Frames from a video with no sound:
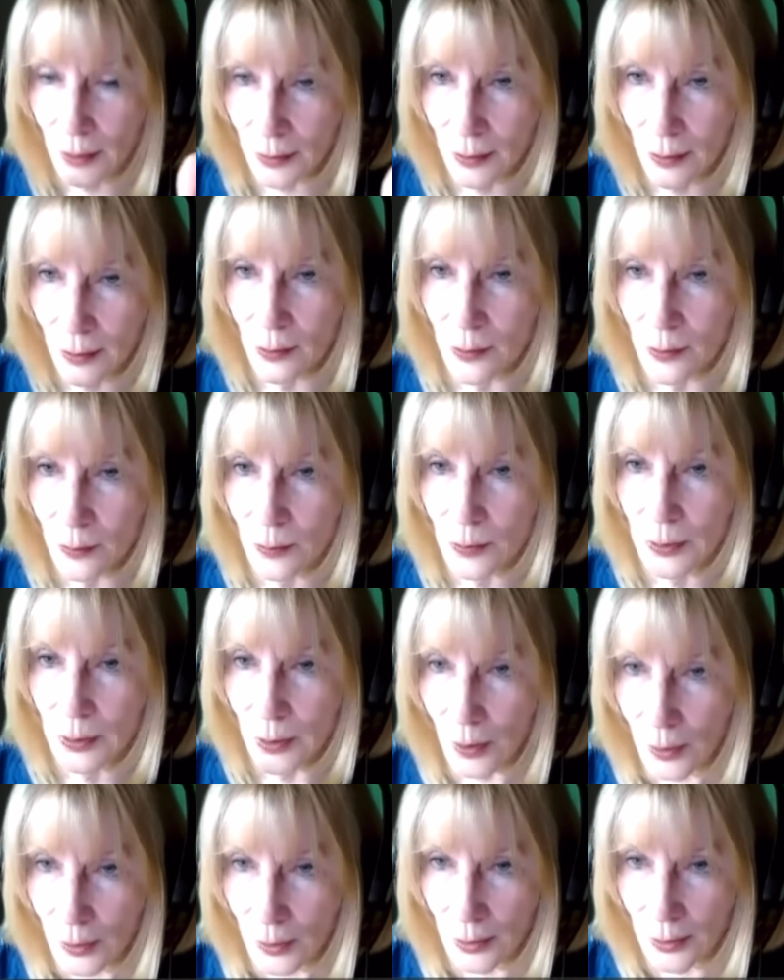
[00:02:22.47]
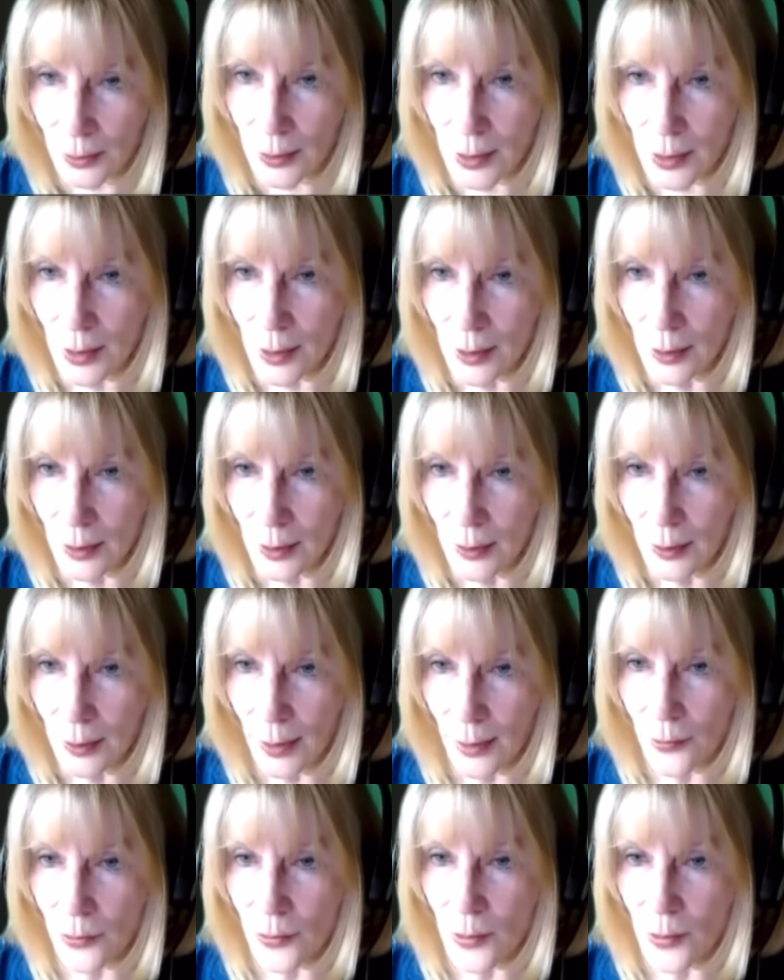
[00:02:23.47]
the killer
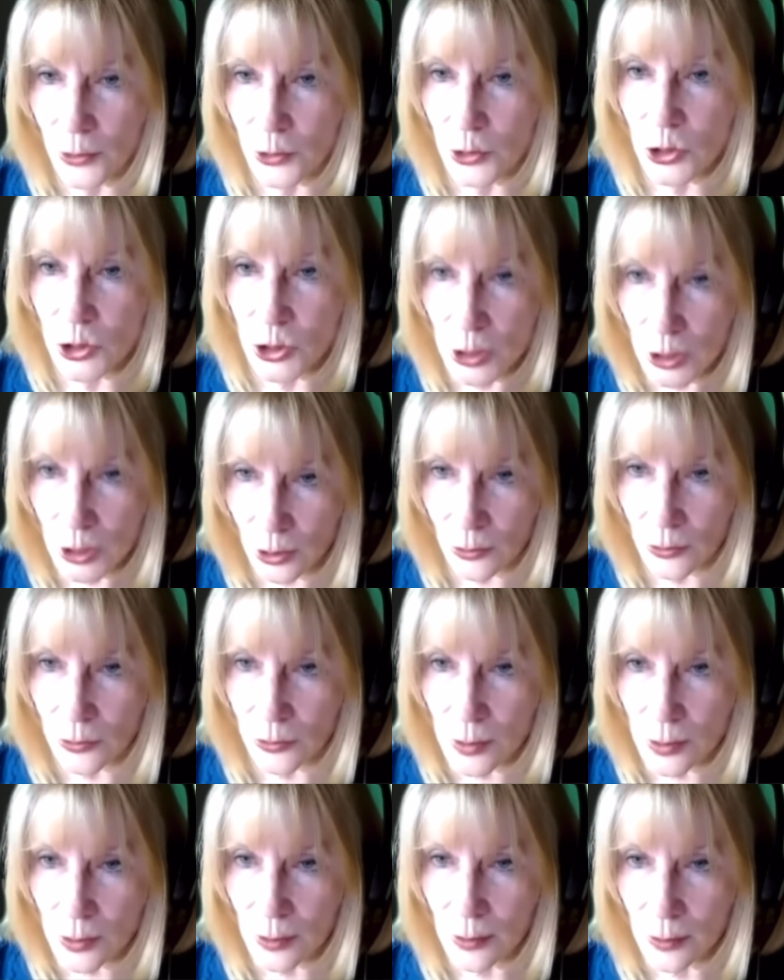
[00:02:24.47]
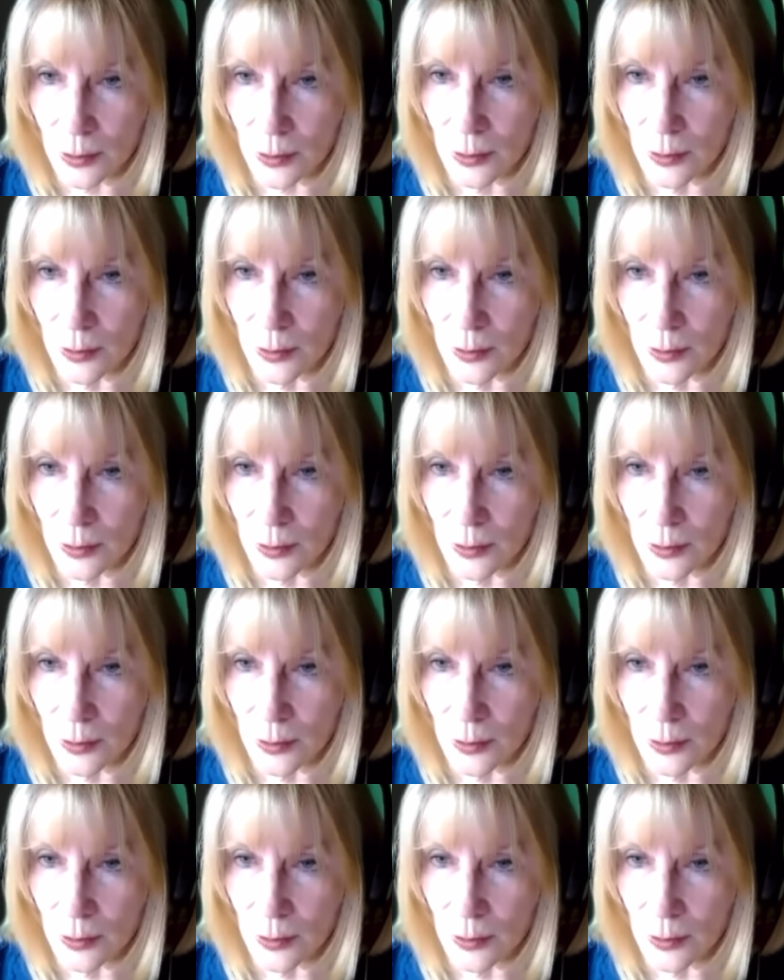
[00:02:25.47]
and their shield